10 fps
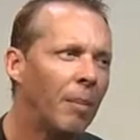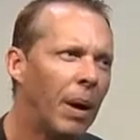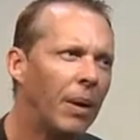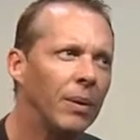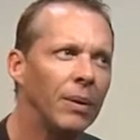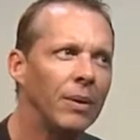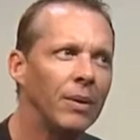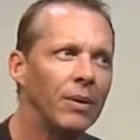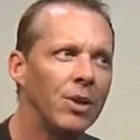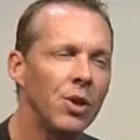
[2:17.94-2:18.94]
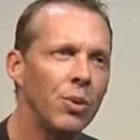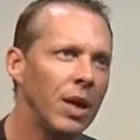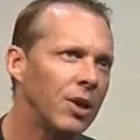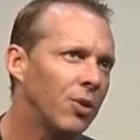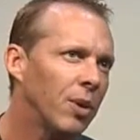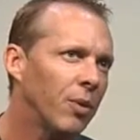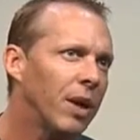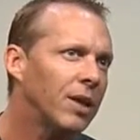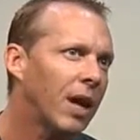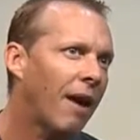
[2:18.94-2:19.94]
About 2 weeks, 3
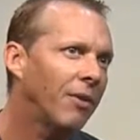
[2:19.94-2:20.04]
weeks